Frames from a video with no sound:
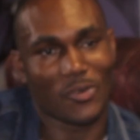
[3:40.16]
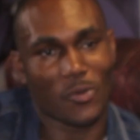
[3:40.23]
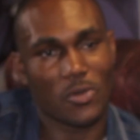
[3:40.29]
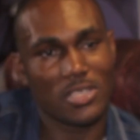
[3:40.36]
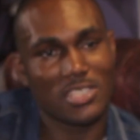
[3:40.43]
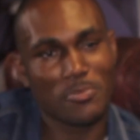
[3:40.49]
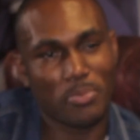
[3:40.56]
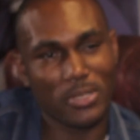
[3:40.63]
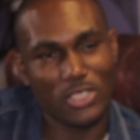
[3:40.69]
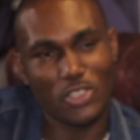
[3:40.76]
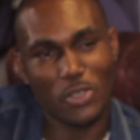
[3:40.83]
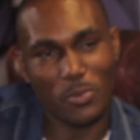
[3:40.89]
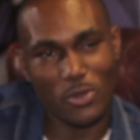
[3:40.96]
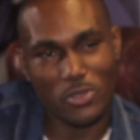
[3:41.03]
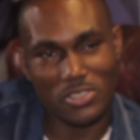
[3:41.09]
What has been
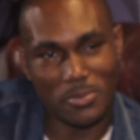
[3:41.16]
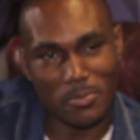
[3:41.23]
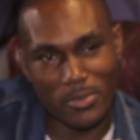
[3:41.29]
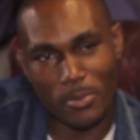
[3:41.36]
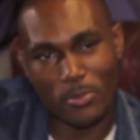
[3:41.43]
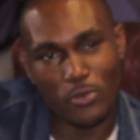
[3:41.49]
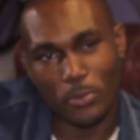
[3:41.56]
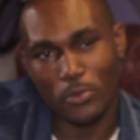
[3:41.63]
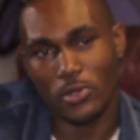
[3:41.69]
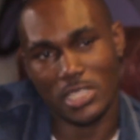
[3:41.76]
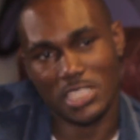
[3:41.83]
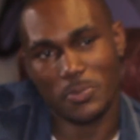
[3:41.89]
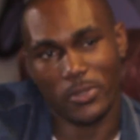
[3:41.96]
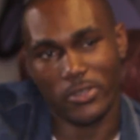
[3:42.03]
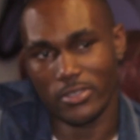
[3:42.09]
your most memorable
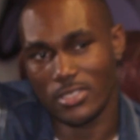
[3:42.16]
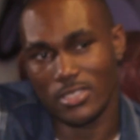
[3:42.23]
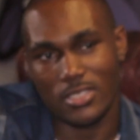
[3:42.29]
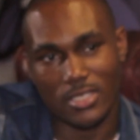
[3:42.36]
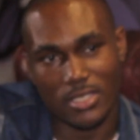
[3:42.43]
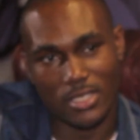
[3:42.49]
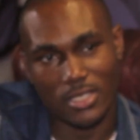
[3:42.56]
experience?